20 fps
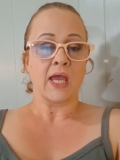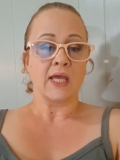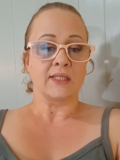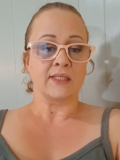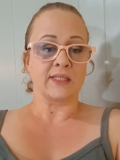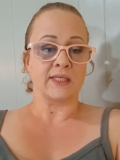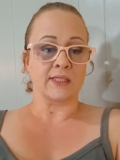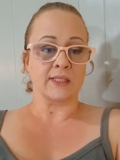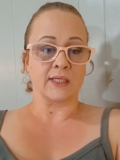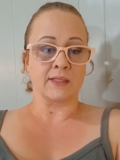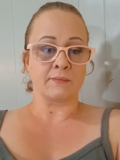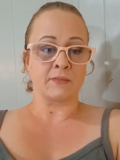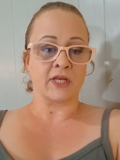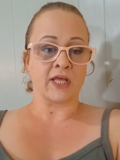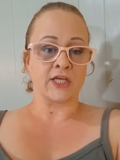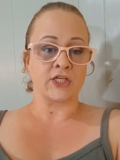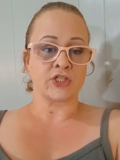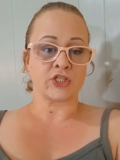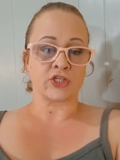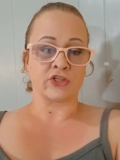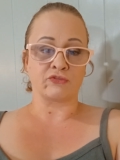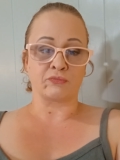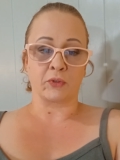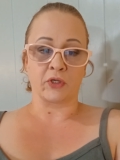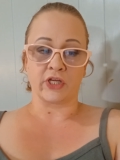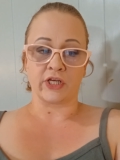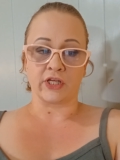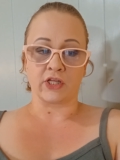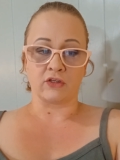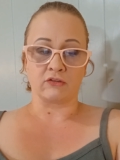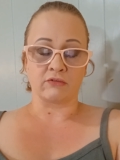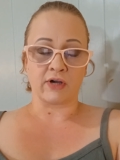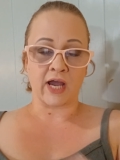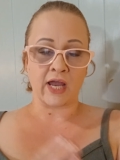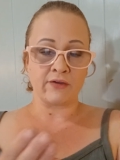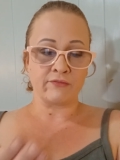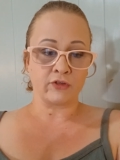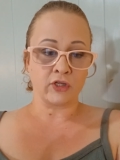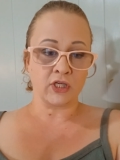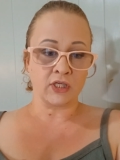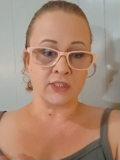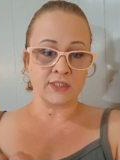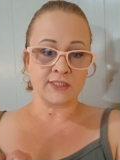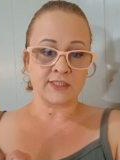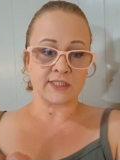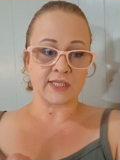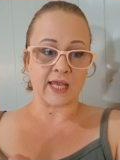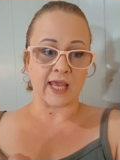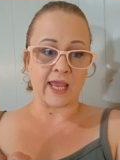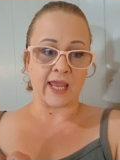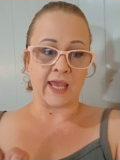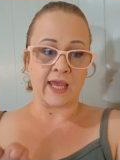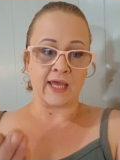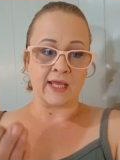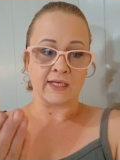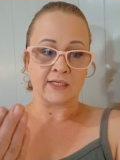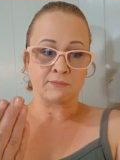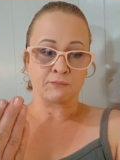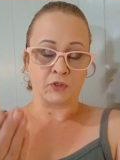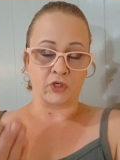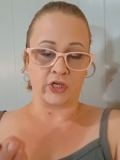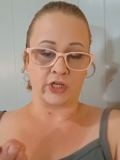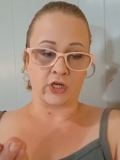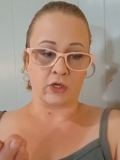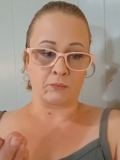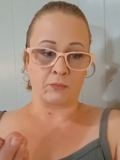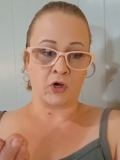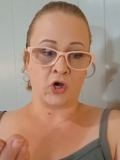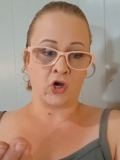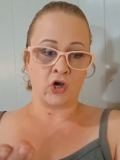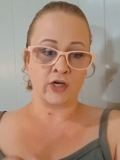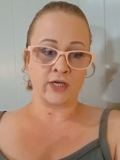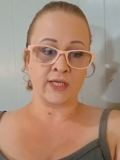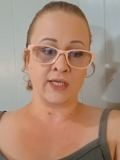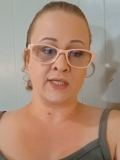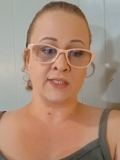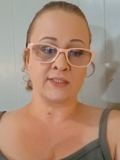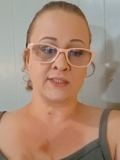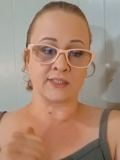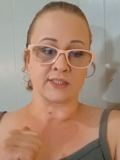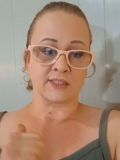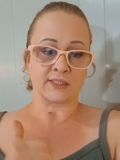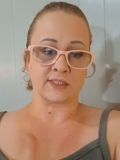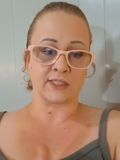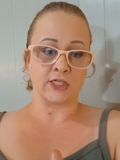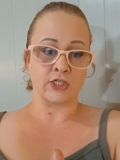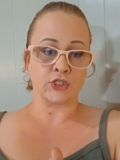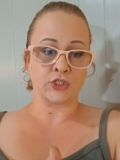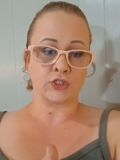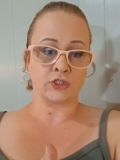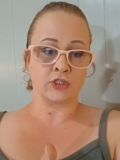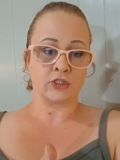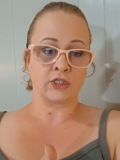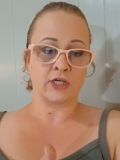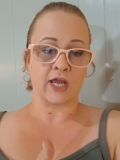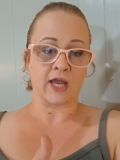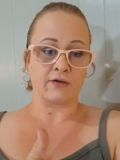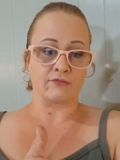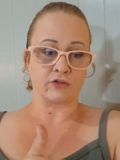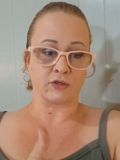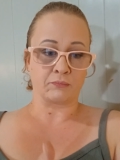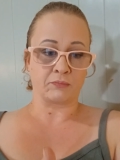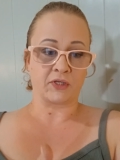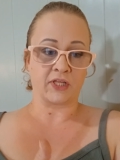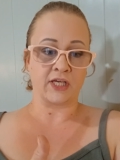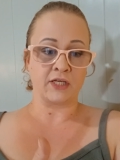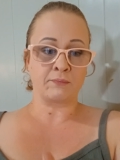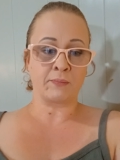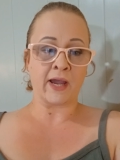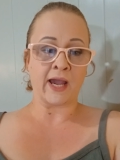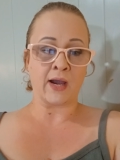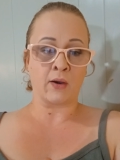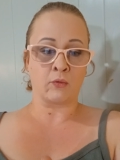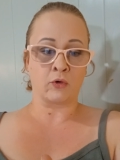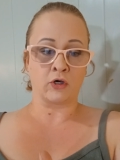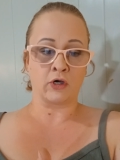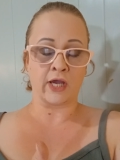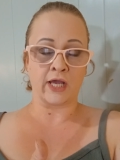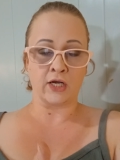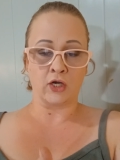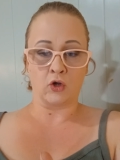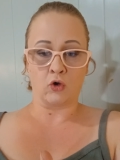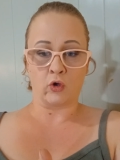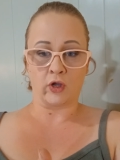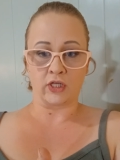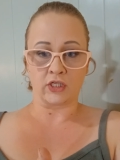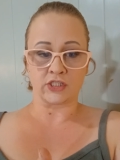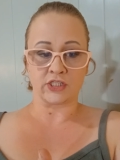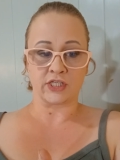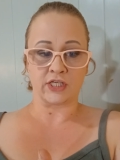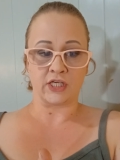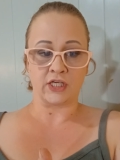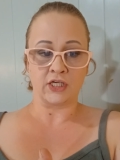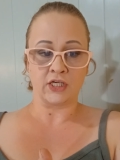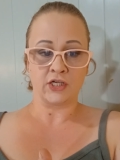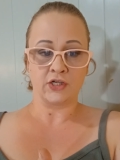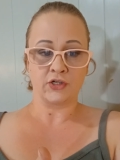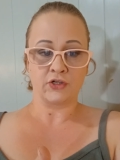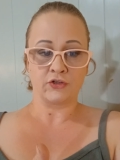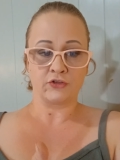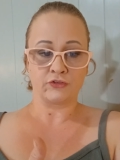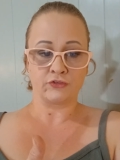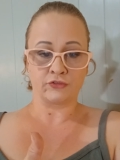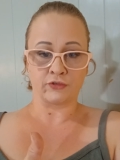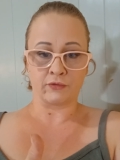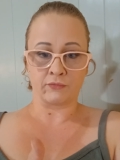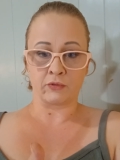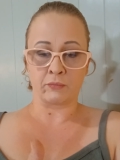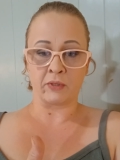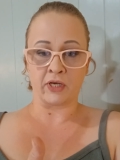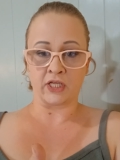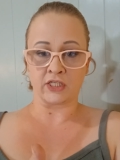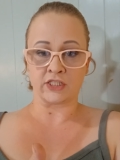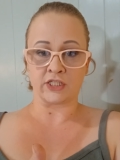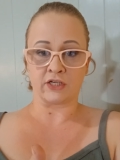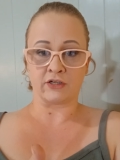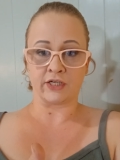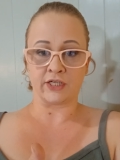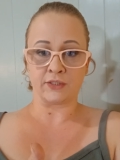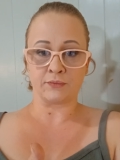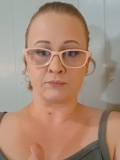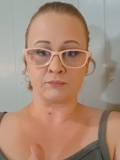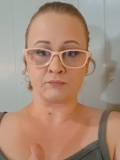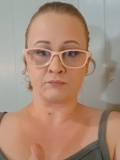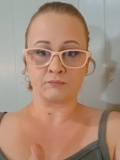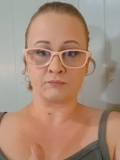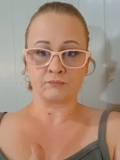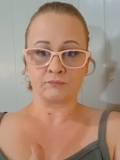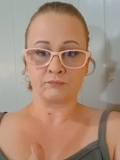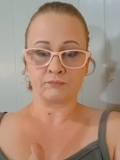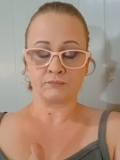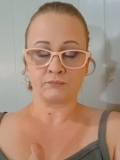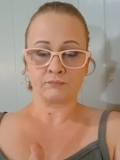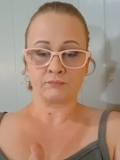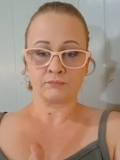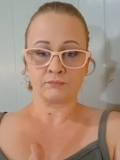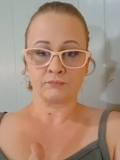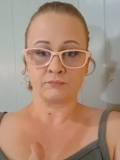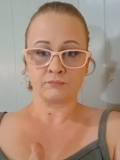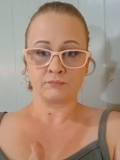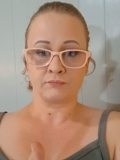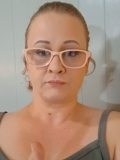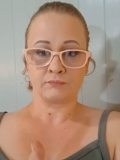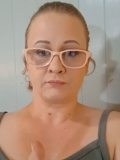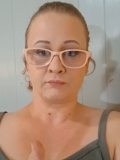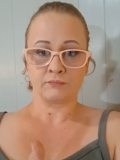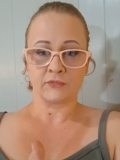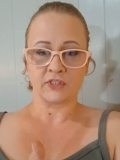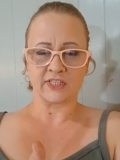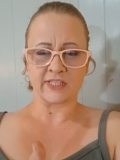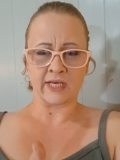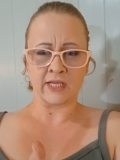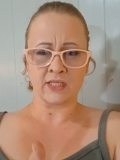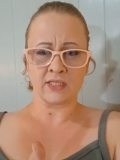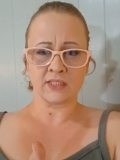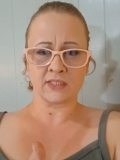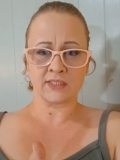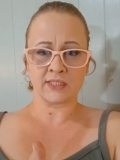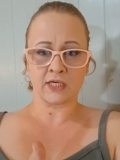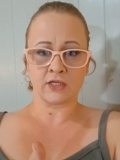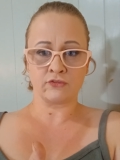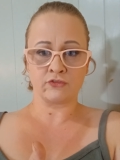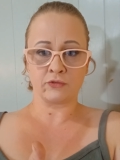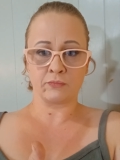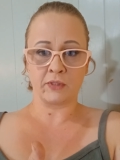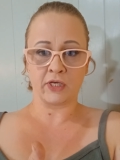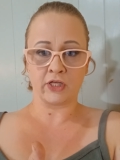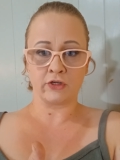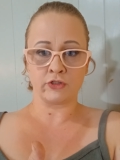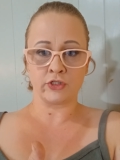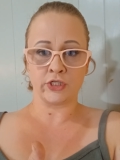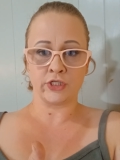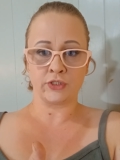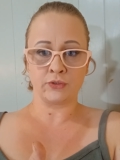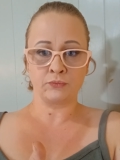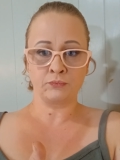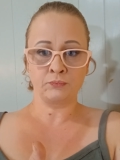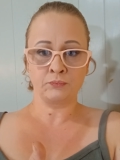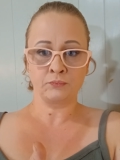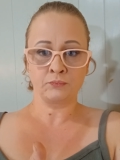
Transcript: the elimination of political rivals and political parties, the seizure of complete power and loyalty from the military. Does any of this sound familiar to you?